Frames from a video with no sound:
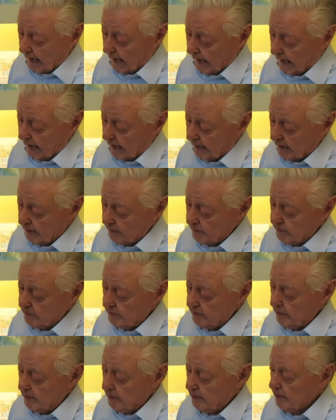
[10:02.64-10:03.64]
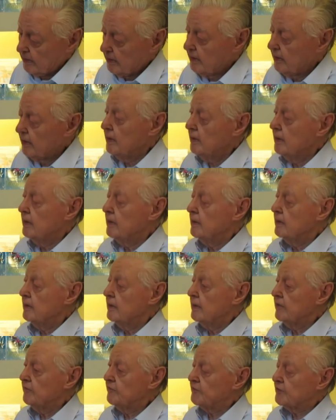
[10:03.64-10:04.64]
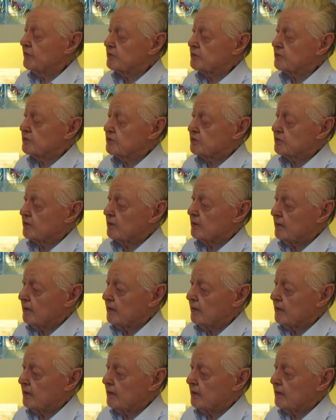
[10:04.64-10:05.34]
and if this